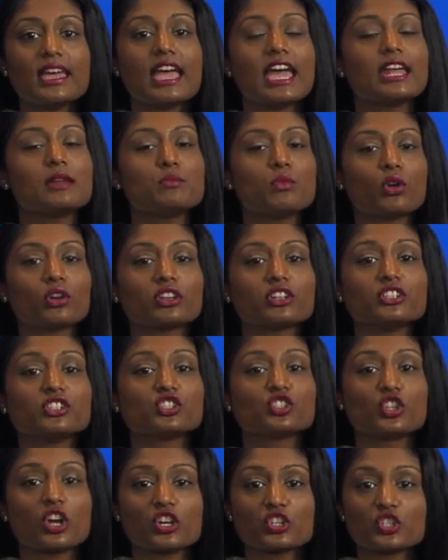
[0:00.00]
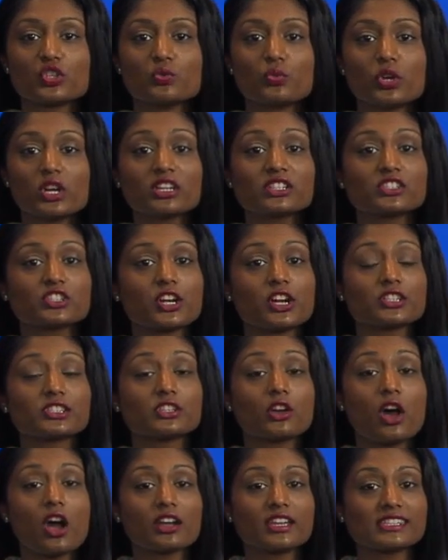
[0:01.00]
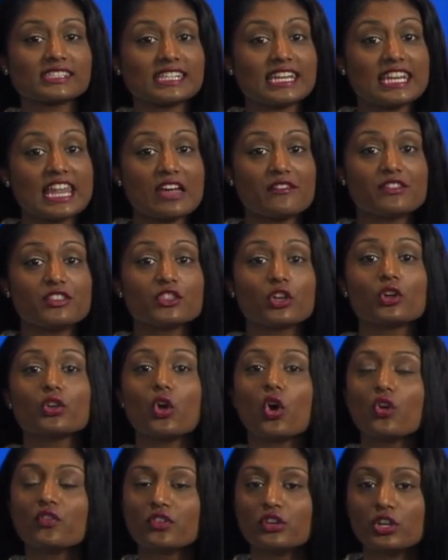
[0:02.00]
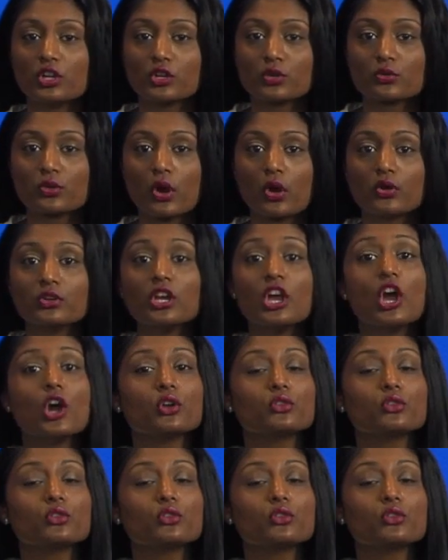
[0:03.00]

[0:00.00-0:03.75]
And more construction work starts August 11th on Overlook Road,